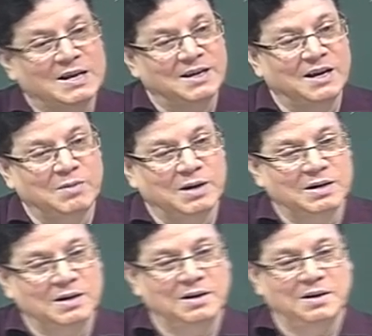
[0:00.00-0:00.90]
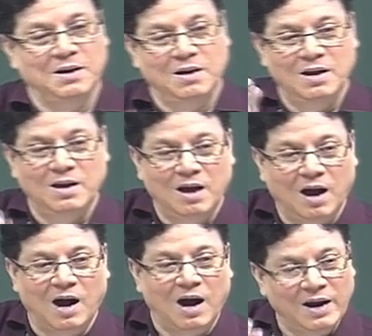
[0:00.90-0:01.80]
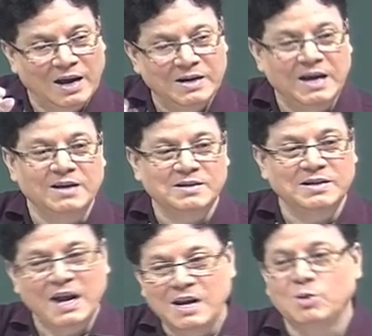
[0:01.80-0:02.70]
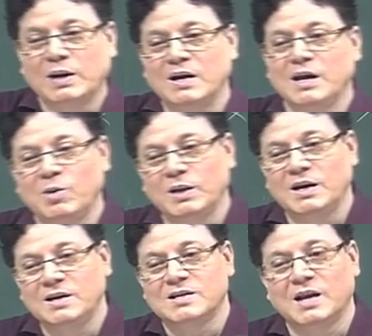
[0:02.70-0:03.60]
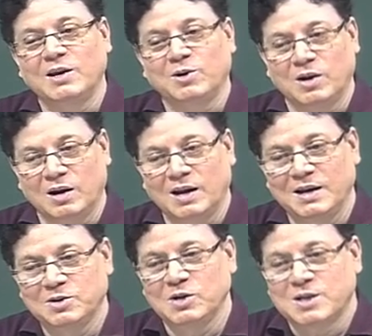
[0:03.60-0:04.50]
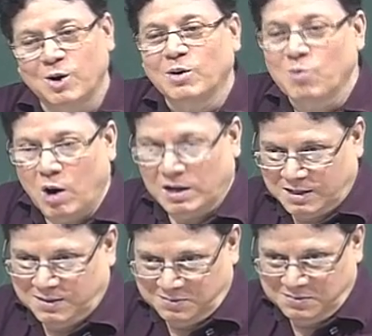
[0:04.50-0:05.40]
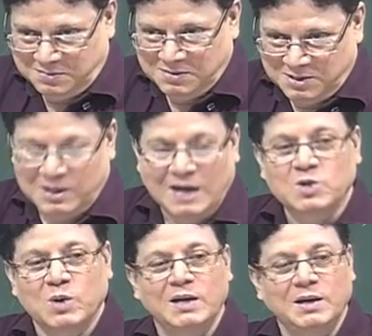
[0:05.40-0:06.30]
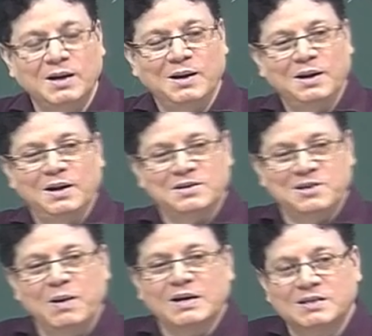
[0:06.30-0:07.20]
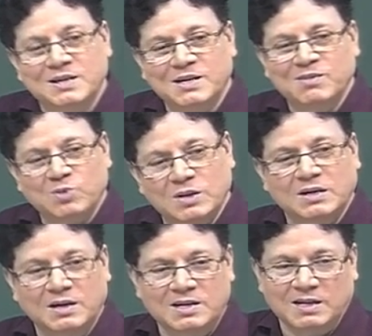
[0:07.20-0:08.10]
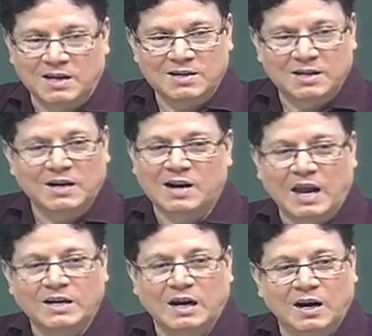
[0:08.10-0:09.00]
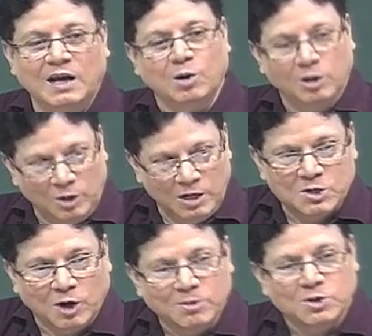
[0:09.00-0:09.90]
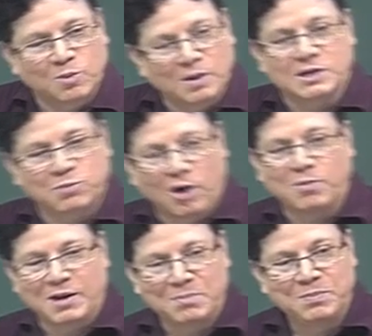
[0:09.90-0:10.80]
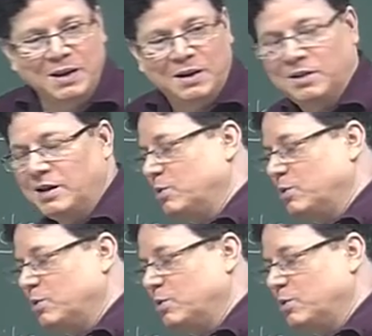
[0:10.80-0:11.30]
assignment R and S, then you can tell whether it is like or unlike. So, it is lot of work. So, that is why Zigzag systems was criticized, that like unlike, although it solves so much problem, that